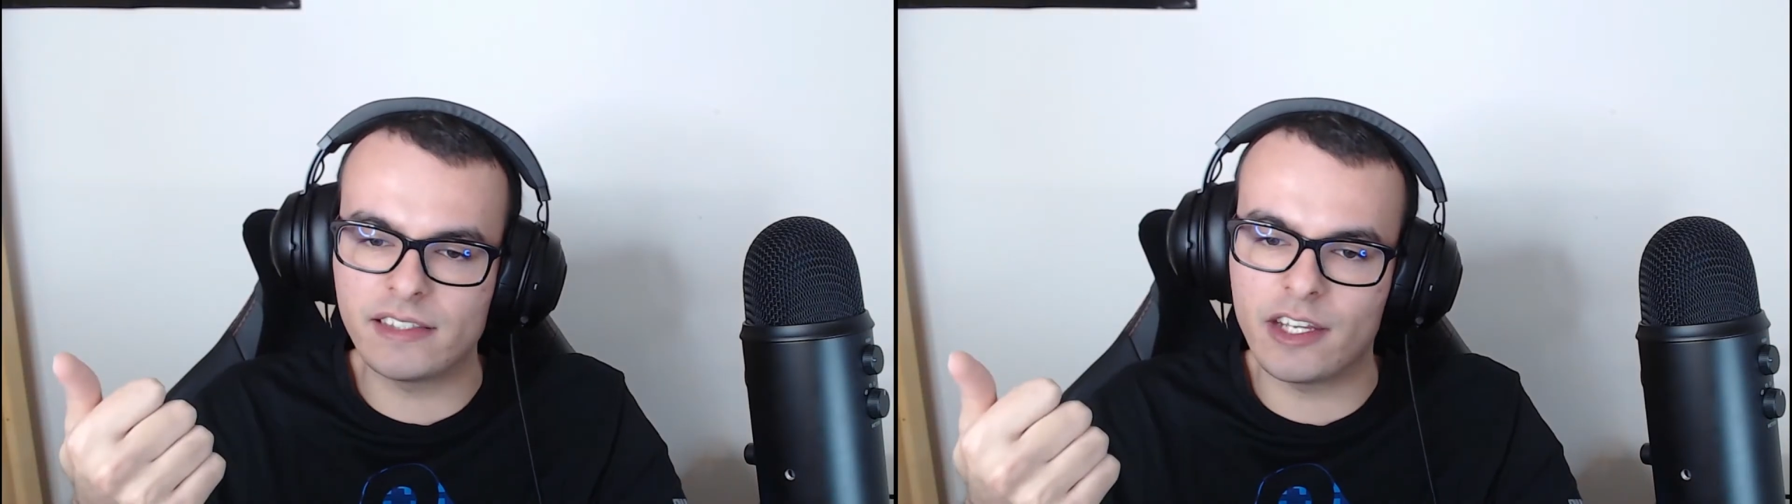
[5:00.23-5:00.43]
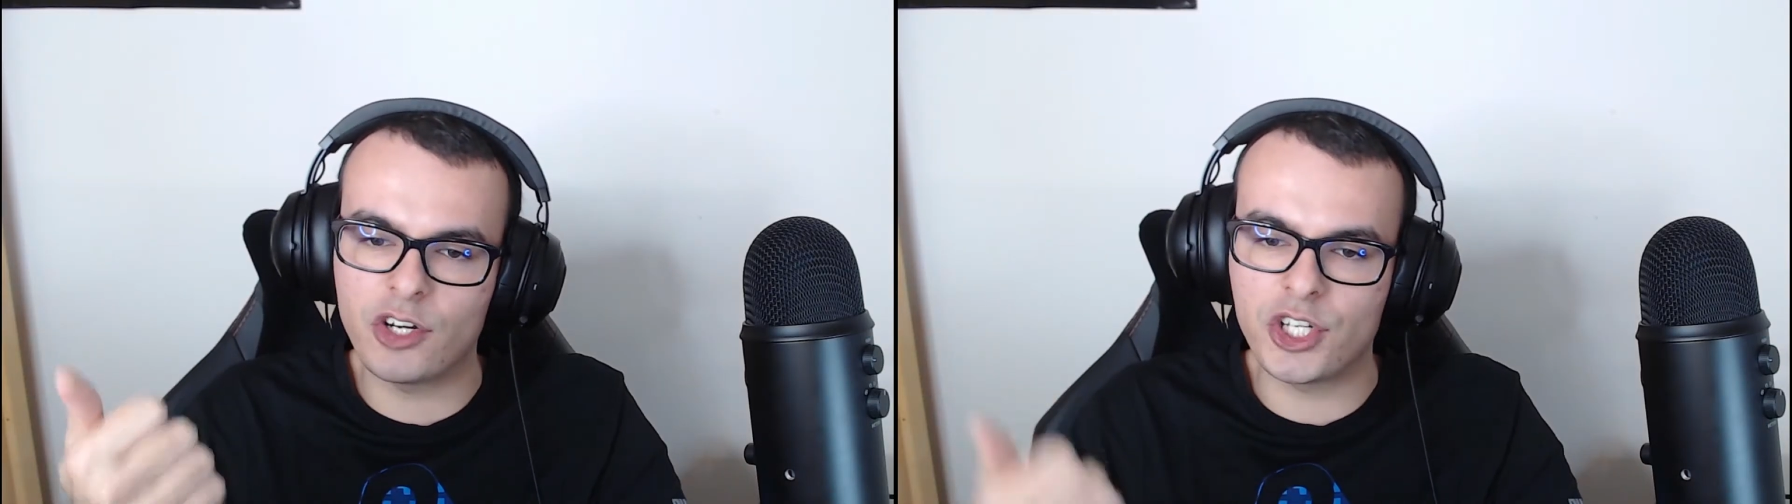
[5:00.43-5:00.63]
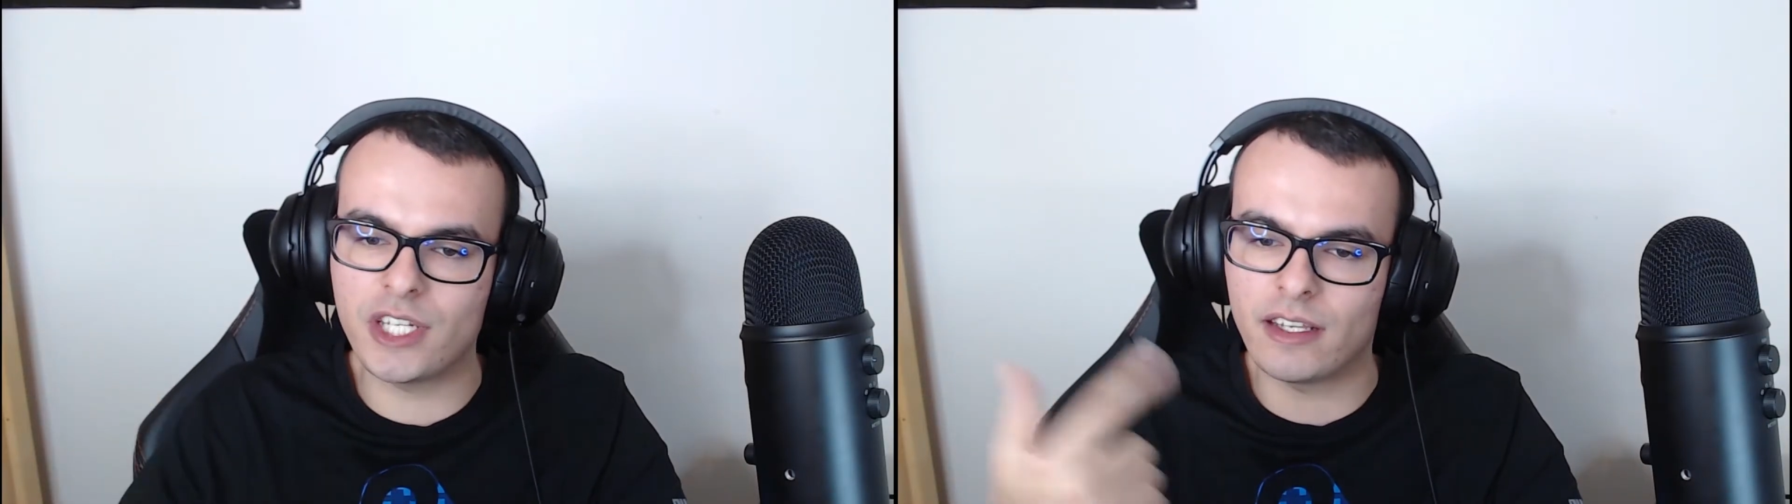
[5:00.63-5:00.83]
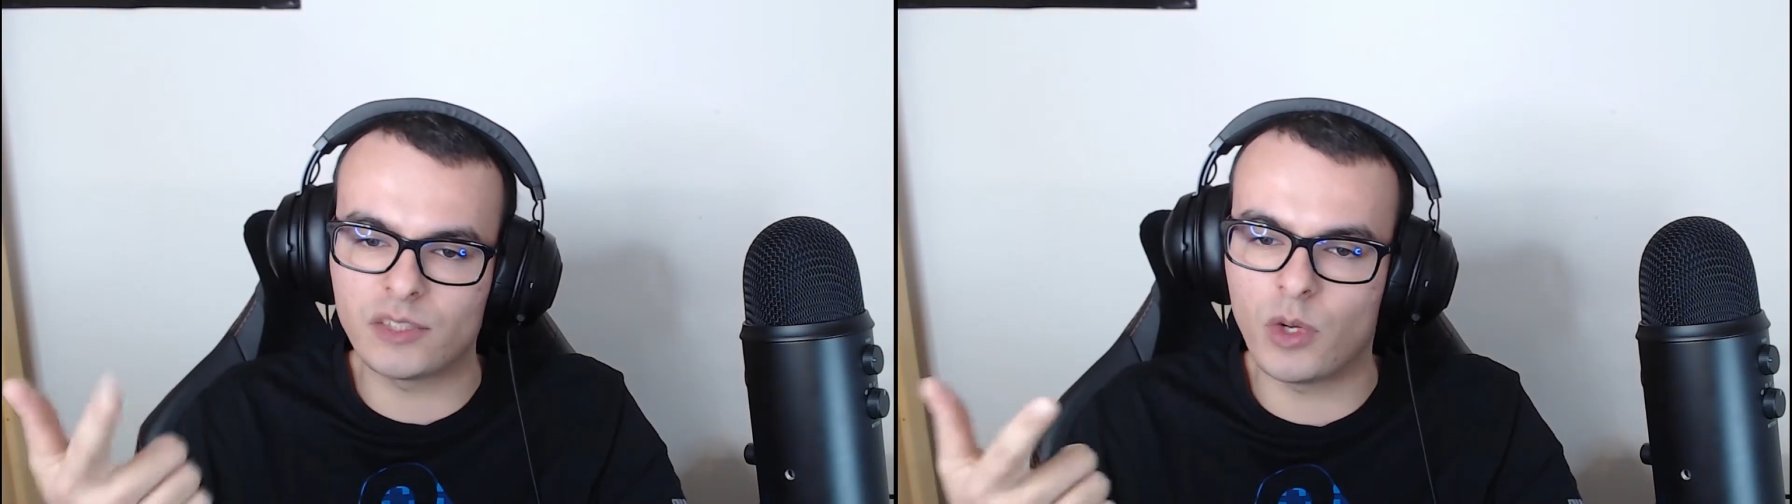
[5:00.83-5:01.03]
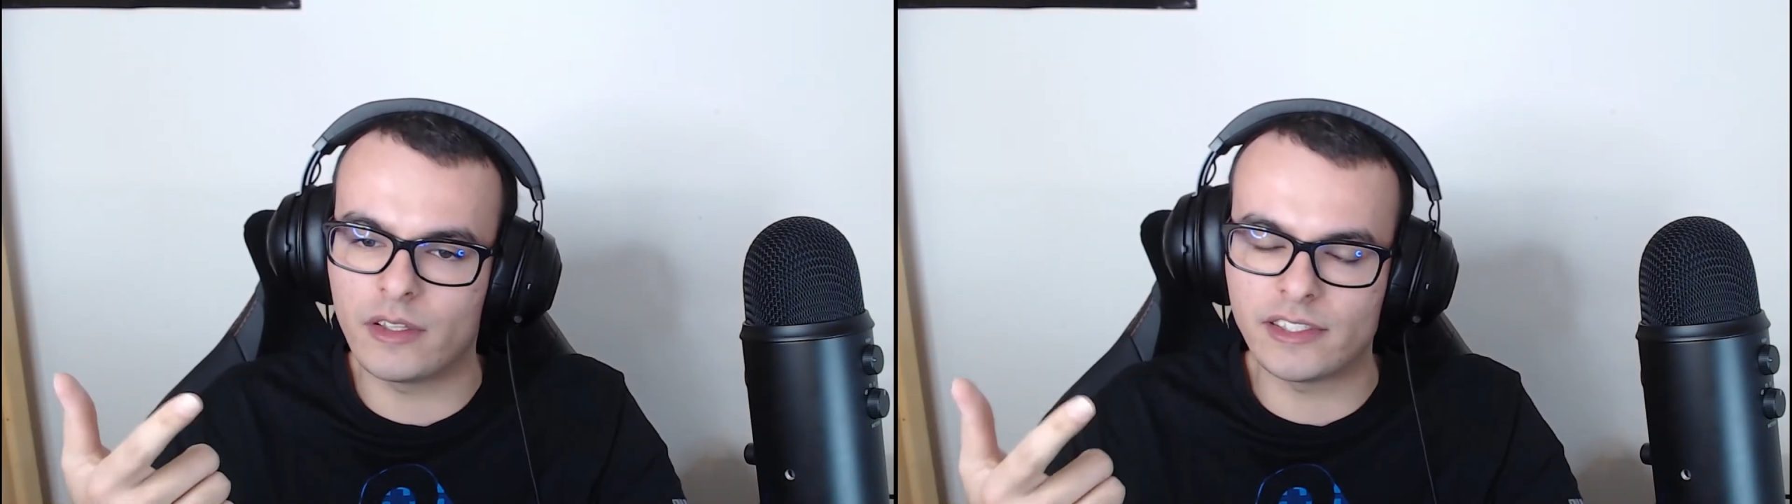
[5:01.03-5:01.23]
Energy as
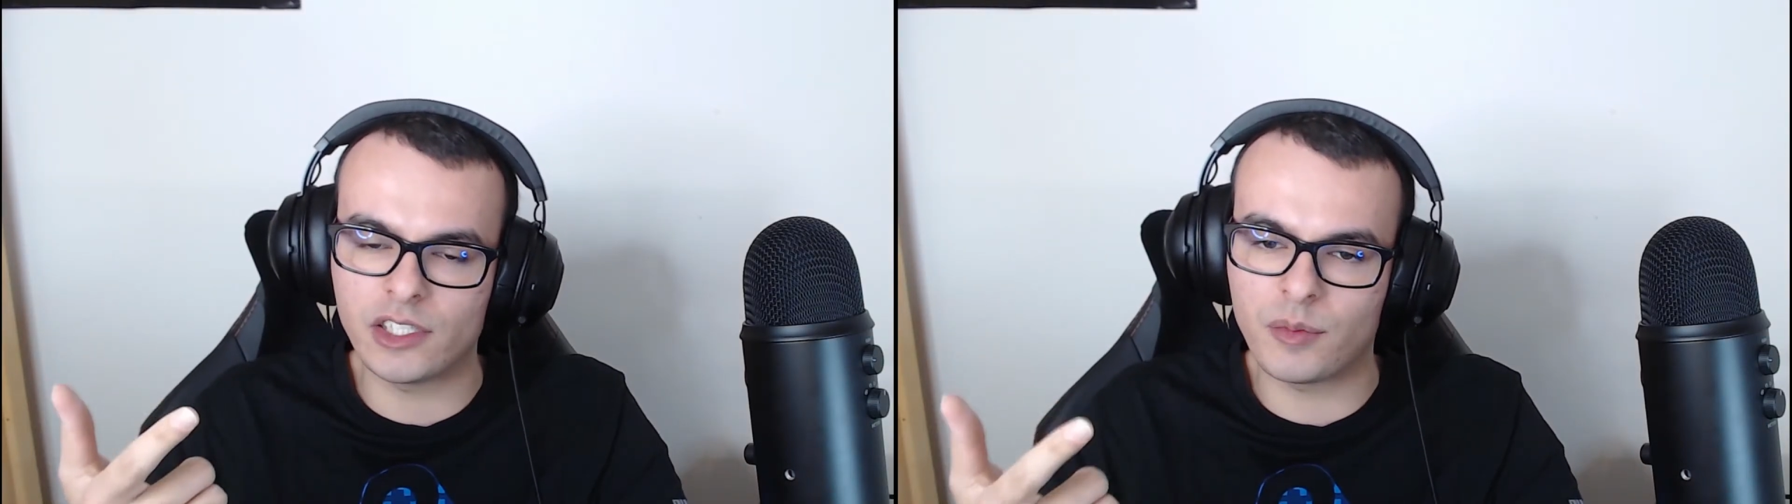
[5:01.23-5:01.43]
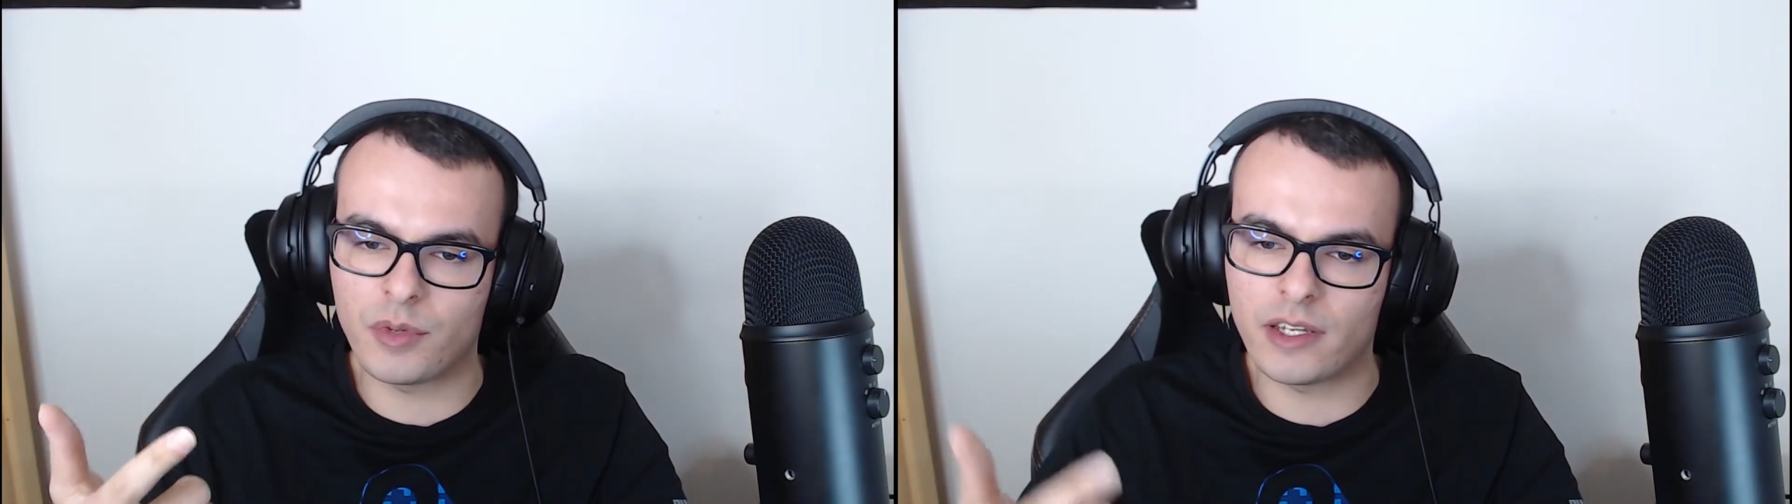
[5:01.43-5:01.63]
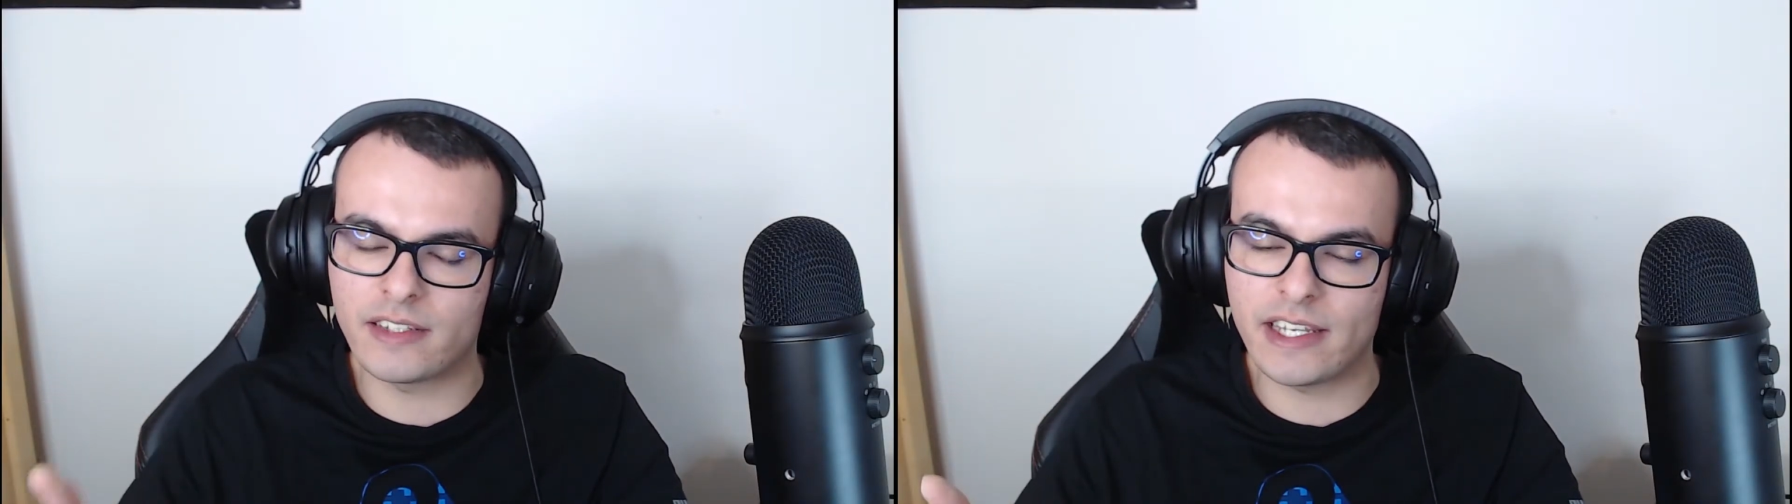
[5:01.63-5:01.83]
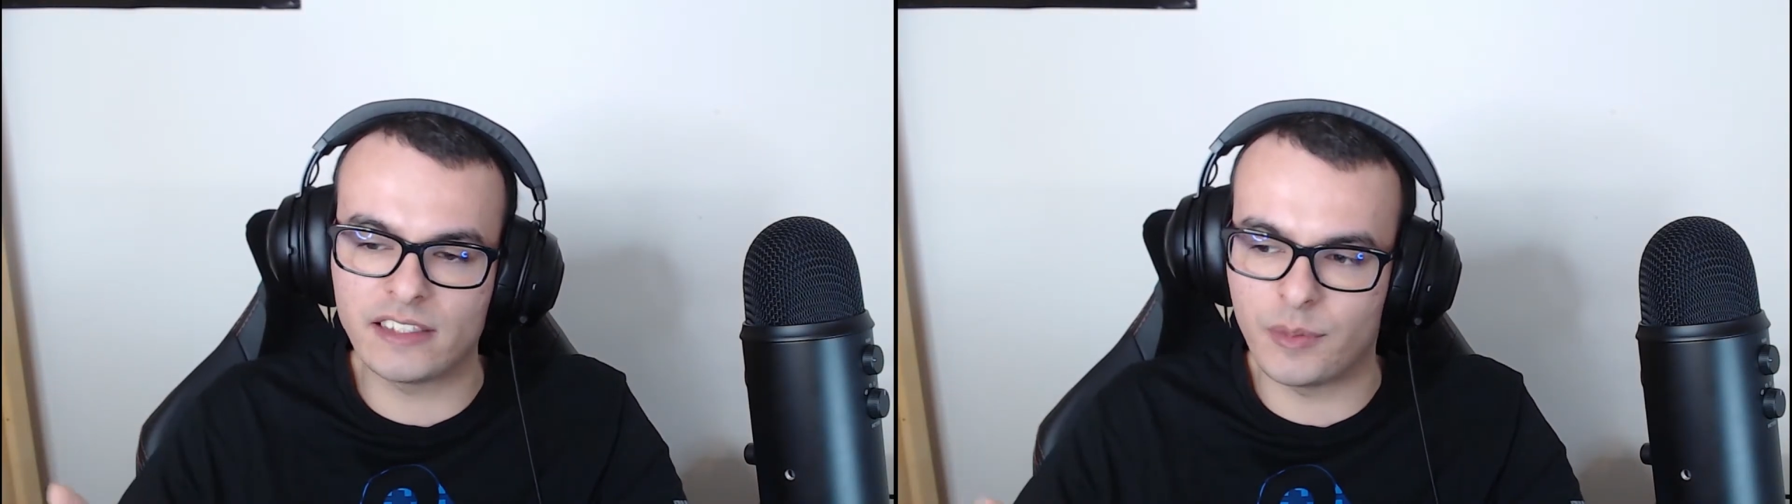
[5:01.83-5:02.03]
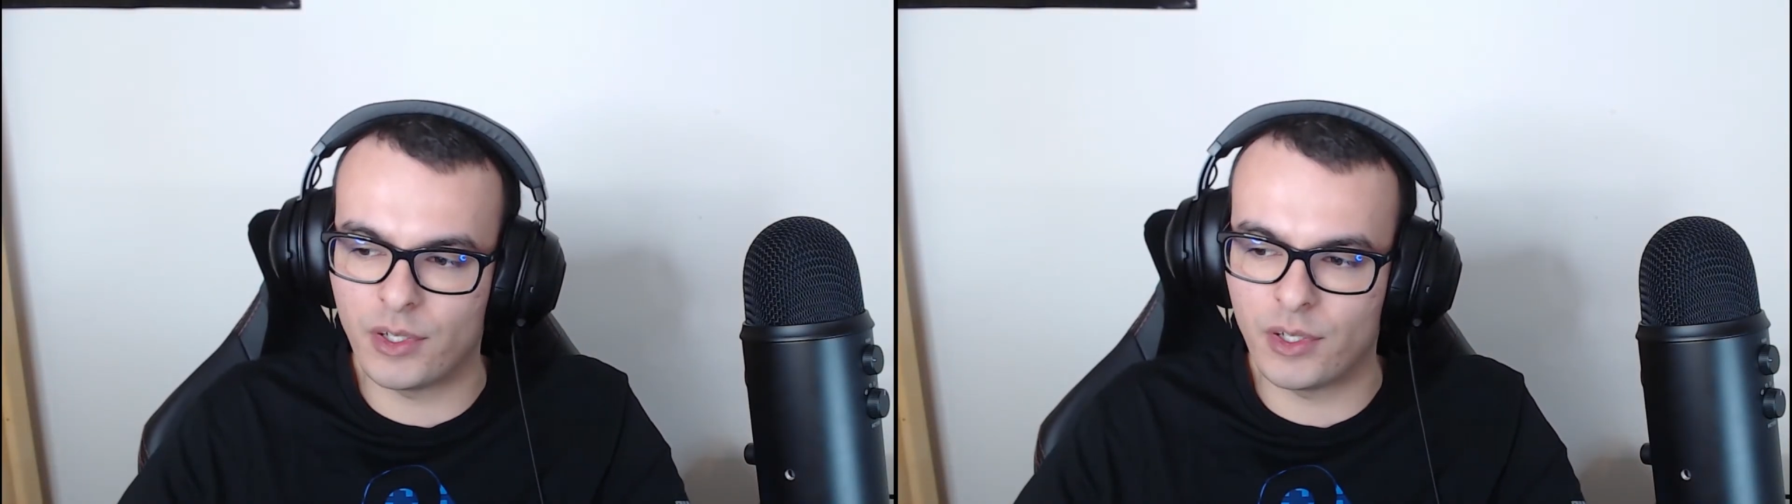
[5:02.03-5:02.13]
well as your Diancie